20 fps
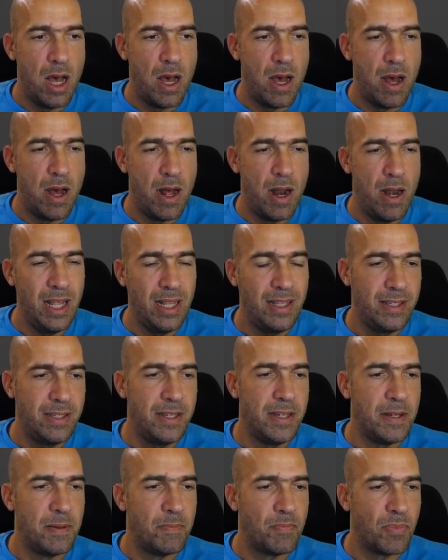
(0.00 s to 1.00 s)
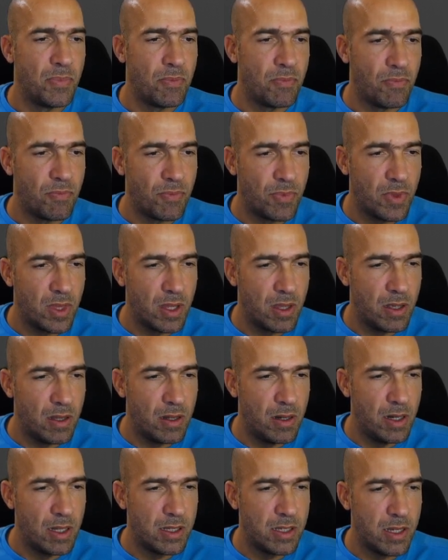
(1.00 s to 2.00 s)
Let's see.
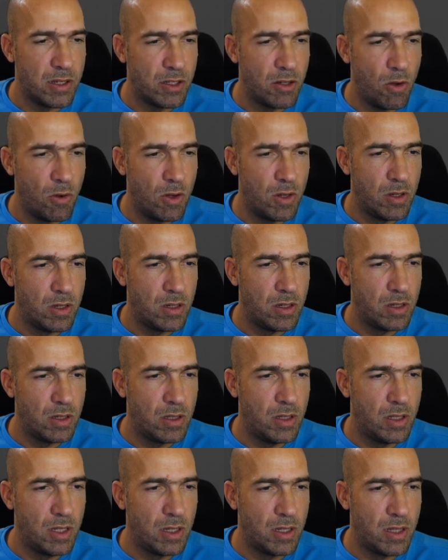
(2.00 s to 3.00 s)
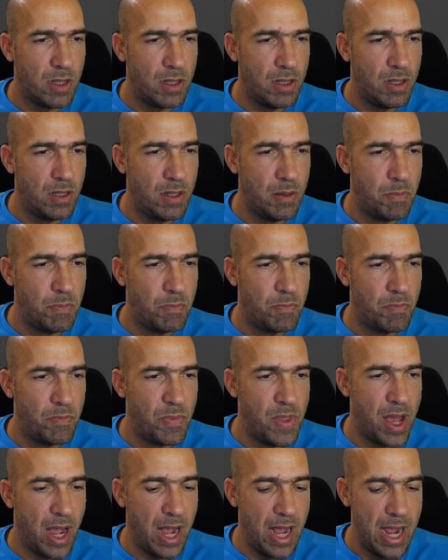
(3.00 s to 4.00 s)
Let's see. So the
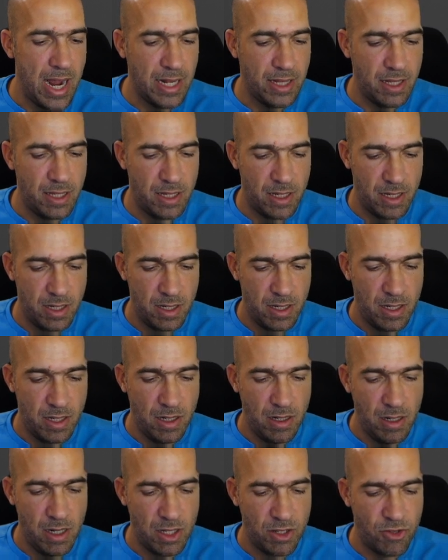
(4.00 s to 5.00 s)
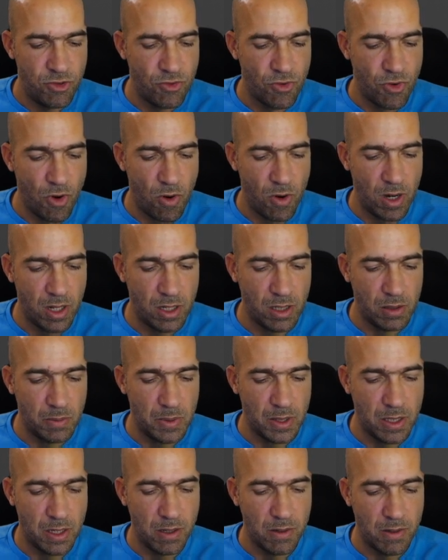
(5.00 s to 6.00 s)
the height. Let's draw a little
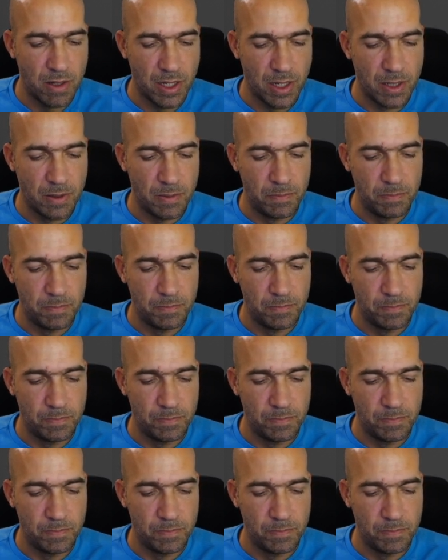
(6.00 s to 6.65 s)
bit here again.